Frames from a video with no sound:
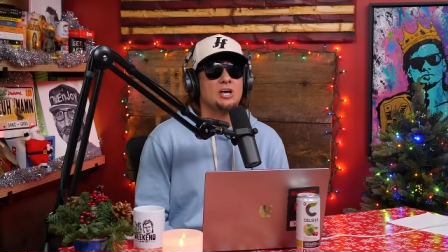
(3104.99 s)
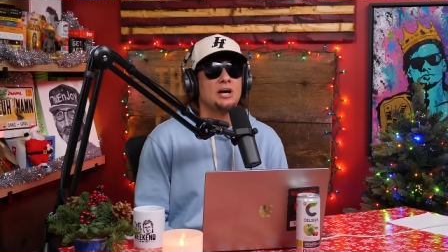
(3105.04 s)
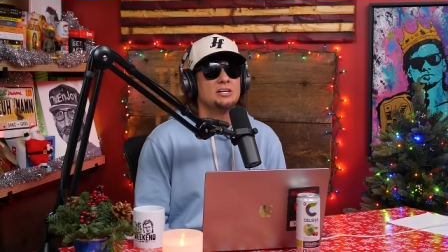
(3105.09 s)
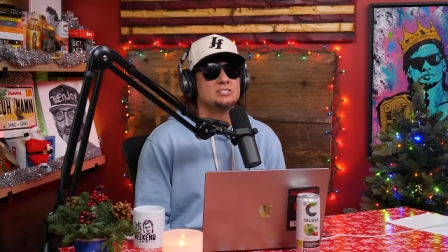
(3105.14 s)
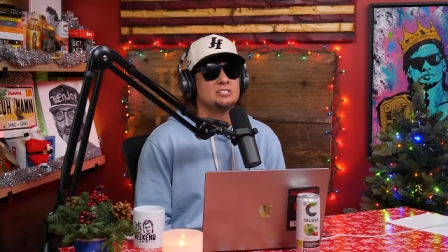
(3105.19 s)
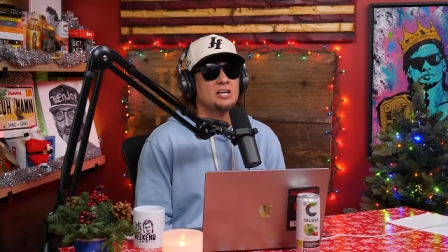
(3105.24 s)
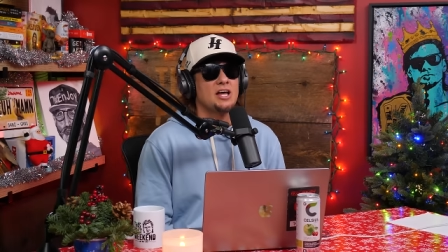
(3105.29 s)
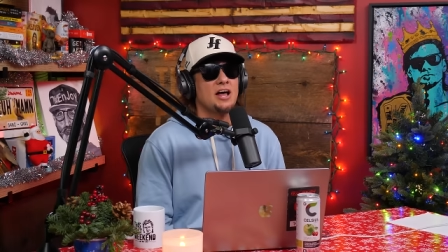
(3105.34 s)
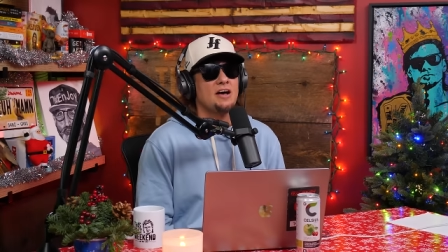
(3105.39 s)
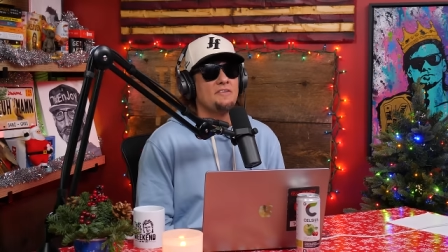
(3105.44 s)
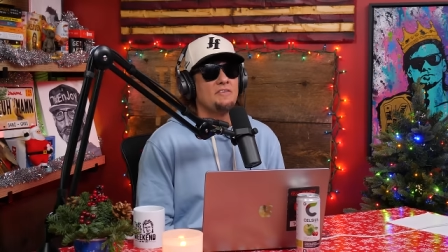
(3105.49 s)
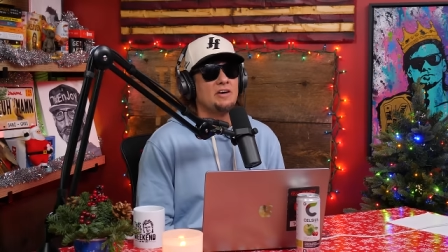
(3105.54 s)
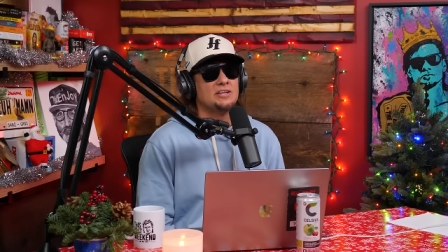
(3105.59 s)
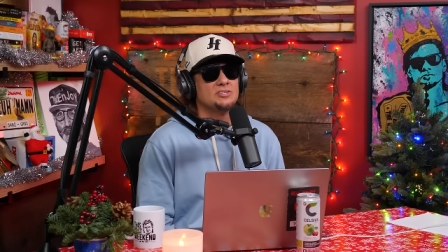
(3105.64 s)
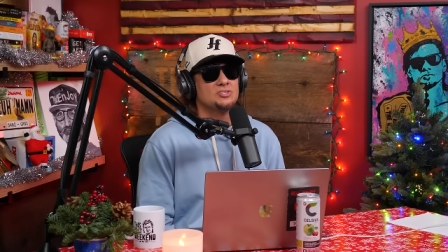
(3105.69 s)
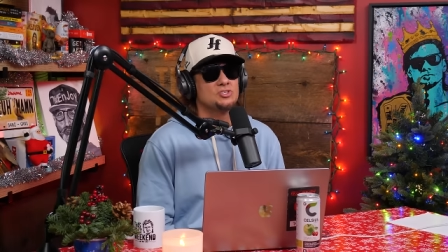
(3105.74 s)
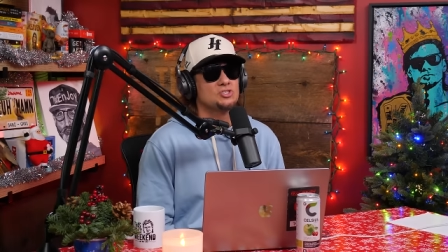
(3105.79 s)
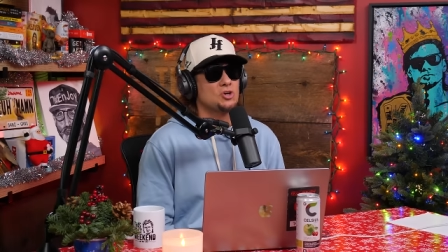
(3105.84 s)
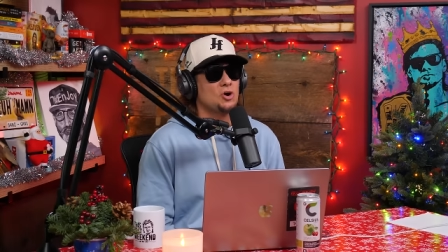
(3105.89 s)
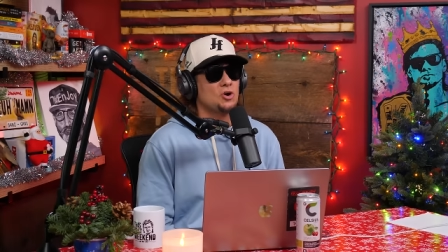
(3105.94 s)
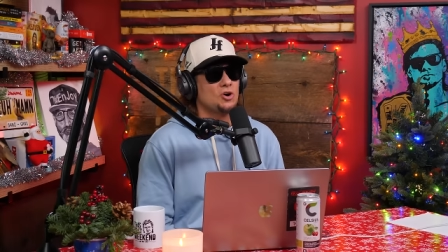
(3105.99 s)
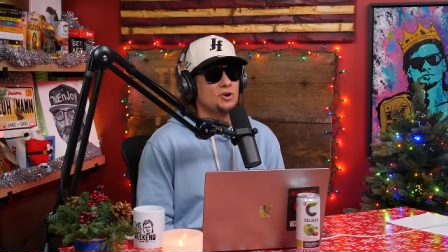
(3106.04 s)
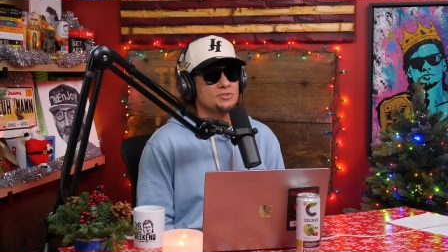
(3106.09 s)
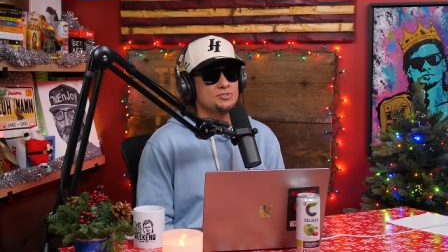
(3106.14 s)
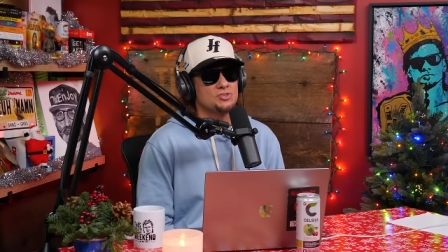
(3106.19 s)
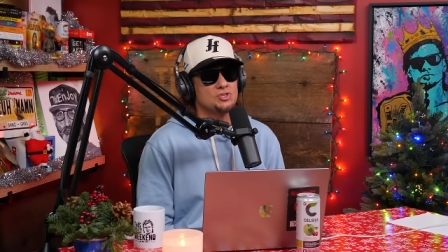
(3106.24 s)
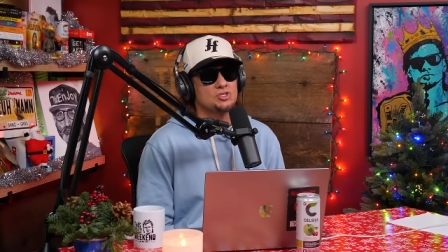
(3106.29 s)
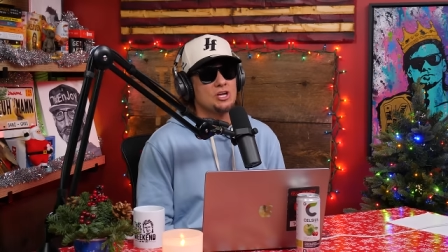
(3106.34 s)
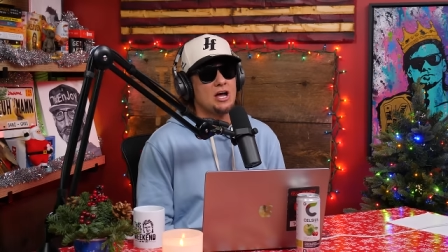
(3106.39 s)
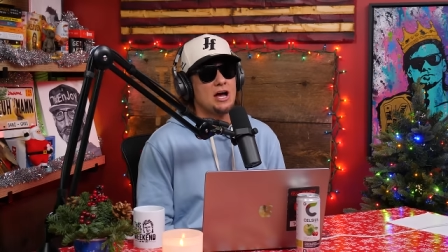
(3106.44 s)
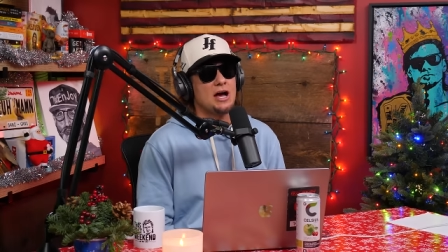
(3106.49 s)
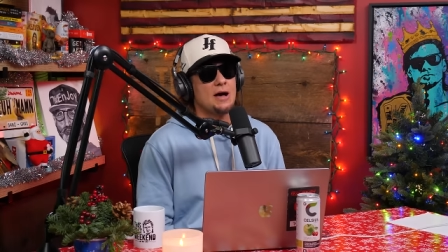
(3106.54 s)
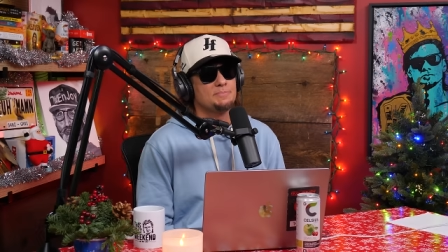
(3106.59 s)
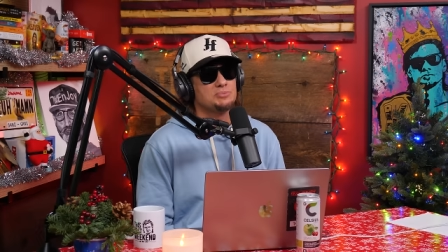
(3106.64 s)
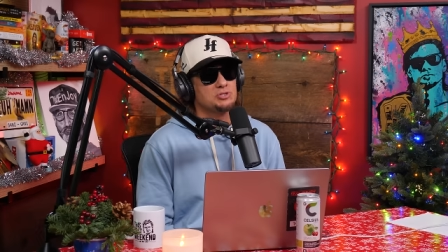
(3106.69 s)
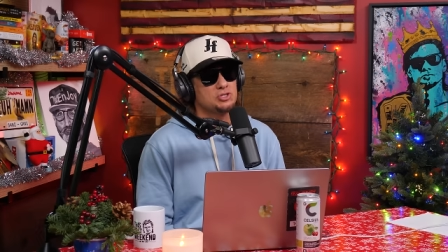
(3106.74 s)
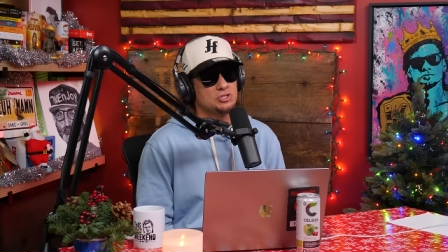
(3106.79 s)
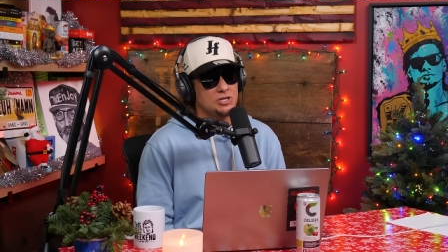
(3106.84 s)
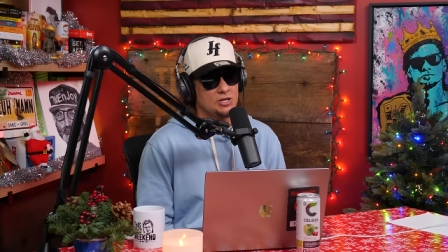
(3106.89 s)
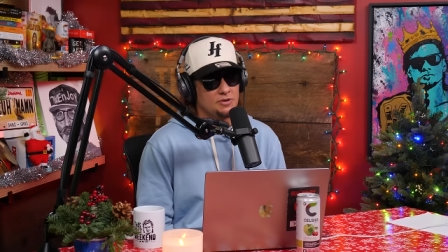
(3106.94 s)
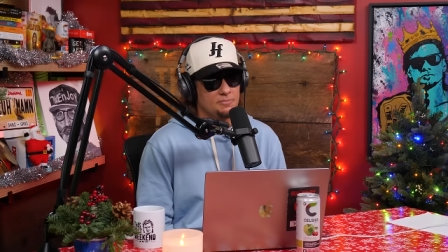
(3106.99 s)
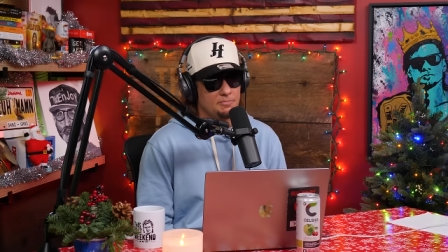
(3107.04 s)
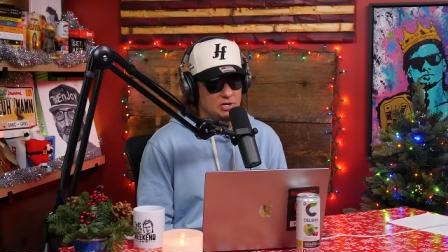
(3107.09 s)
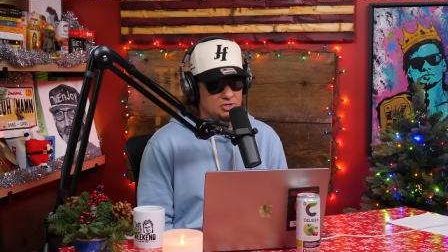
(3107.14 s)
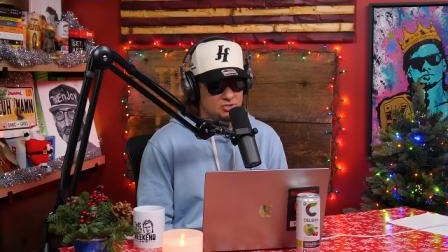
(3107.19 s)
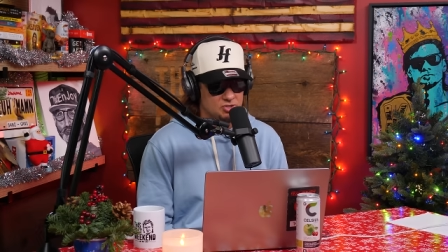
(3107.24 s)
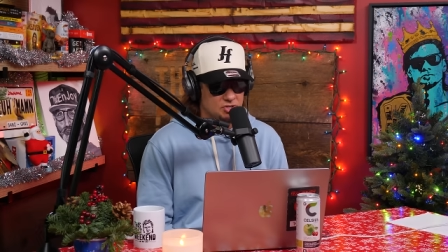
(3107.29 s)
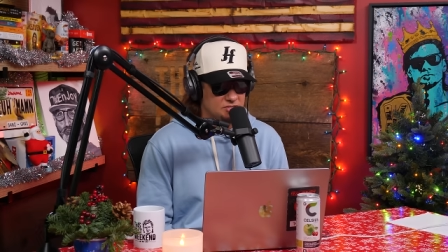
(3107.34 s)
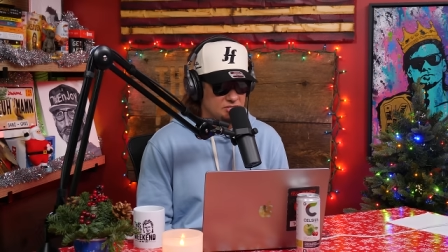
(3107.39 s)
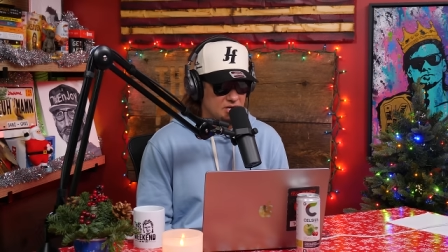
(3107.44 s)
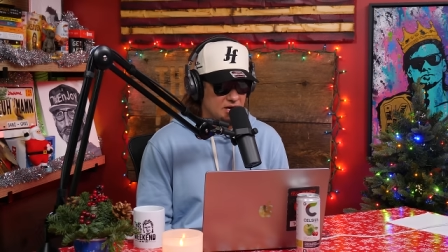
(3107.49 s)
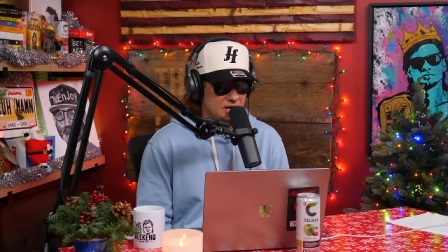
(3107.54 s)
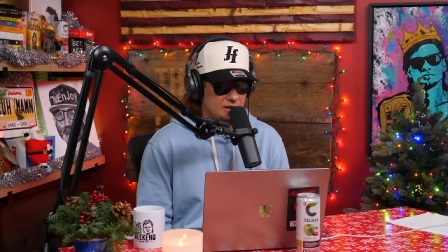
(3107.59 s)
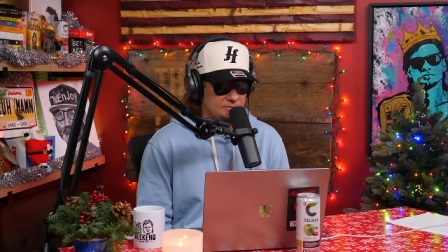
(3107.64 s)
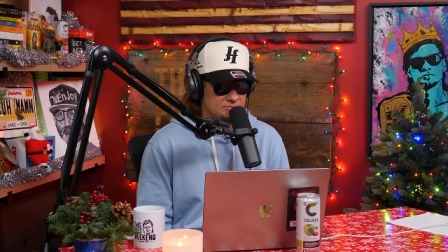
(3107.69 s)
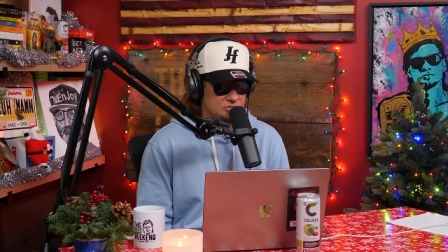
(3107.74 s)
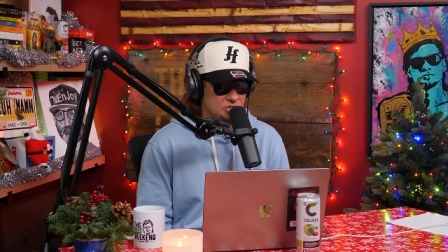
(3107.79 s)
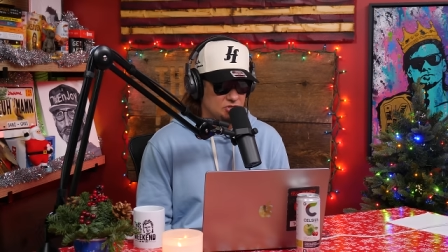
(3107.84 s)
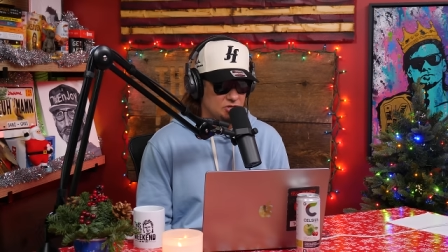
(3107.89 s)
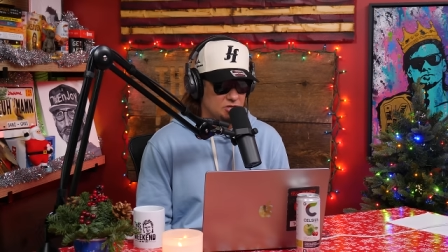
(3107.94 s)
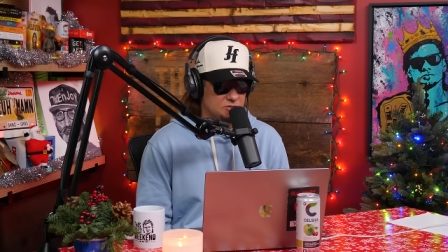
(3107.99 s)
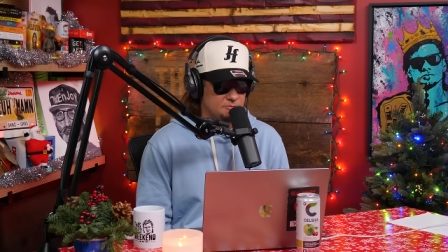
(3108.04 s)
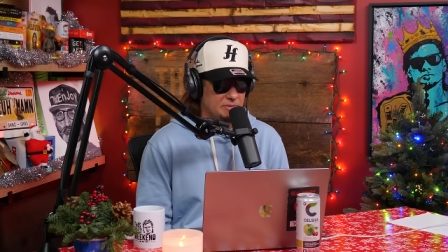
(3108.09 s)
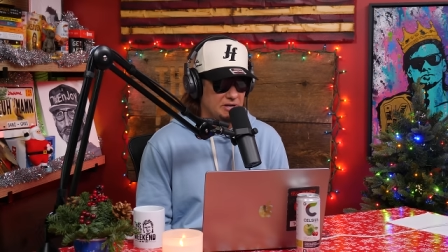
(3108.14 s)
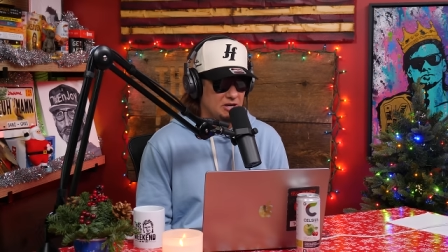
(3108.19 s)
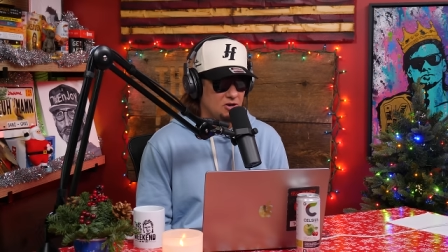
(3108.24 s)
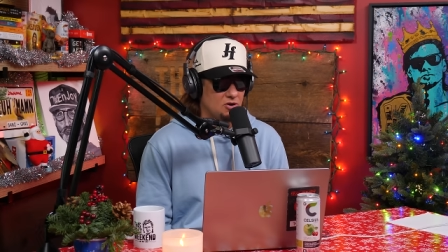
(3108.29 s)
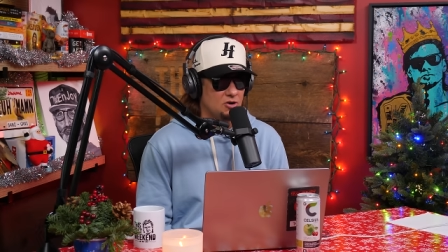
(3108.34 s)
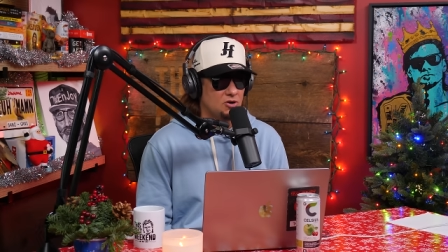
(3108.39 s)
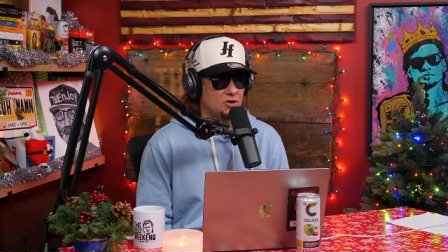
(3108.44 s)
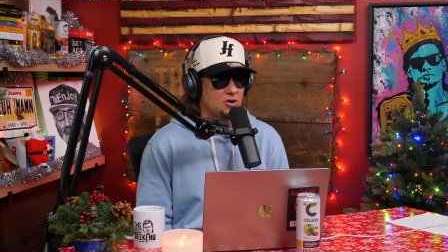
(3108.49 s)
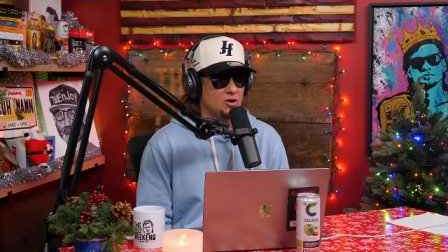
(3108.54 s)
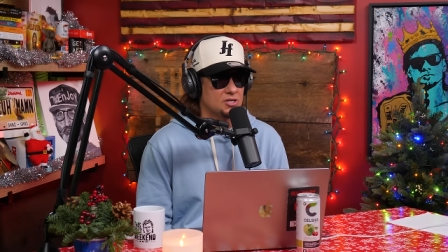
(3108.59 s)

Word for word: guys i've had to start and stops a bunch of times it's just been a,